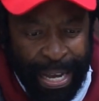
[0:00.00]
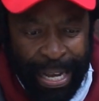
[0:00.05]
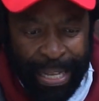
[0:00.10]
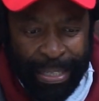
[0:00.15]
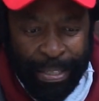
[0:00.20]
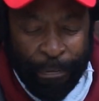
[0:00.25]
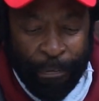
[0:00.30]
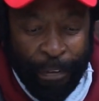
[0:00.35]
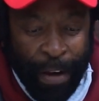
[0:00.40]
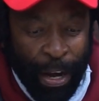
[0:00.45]

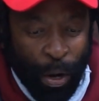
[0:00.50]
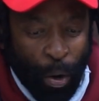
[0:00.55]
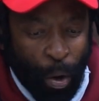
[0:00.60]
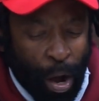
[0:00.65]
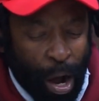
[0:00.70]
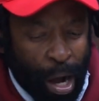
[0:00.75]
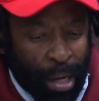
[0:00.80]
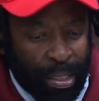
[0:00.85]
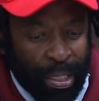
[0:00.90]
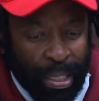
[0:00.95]
It's a very long
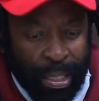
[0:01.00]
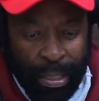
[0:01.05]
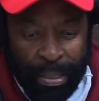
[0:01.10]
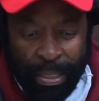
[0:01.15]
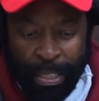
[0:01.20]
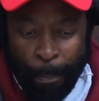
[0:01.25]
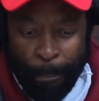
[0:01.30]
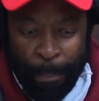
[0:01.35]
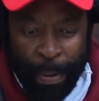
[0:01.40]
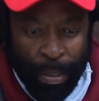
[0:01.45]
article.
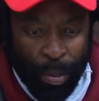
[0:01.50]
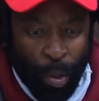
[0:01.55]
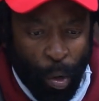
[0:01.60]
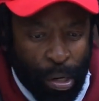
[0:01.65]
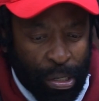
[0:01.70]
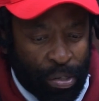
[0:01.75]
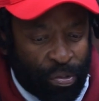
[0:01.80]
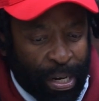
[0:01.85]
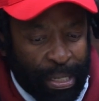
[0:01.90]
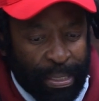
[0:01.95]
The
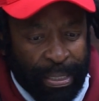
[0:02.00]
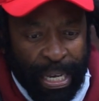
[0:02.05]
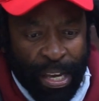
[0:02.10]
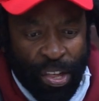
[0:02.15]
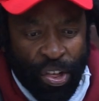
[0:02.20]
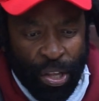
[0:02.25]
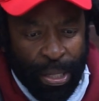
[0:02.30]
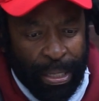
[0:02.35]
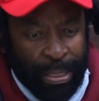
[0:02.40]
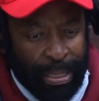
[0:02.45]
Bitcoin
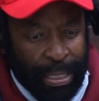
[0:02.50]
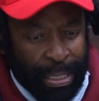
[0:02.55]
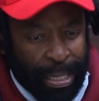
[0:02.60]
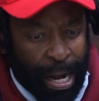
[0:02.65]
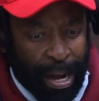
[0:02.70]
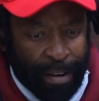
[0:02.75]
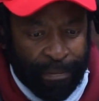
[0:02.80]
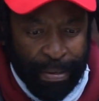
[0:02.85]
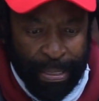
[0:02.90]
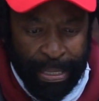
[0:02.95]
transactions, it
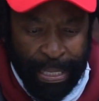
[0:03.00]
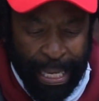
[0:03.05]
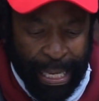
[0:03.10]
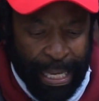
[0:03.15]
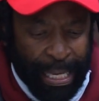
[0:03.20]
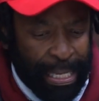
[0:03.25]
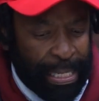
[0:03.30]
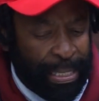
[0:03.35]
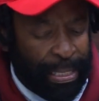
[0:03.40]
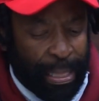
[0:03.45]
covers the
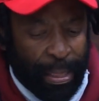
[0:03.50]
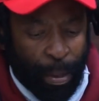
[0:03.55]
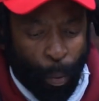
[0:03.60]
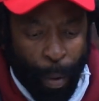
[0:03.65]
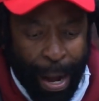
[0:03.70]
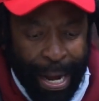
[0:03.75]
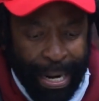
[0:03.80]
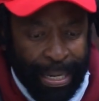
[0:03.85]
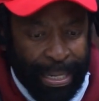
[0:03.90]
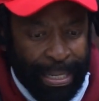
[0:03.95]
keys and the
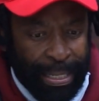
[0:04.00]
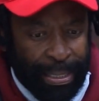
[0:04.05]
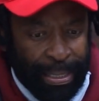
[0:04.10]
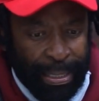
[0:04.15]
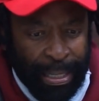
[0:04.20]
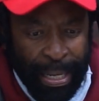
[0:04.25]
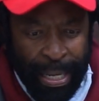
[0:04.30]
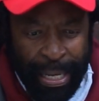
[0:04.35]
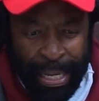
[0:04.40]
wallets.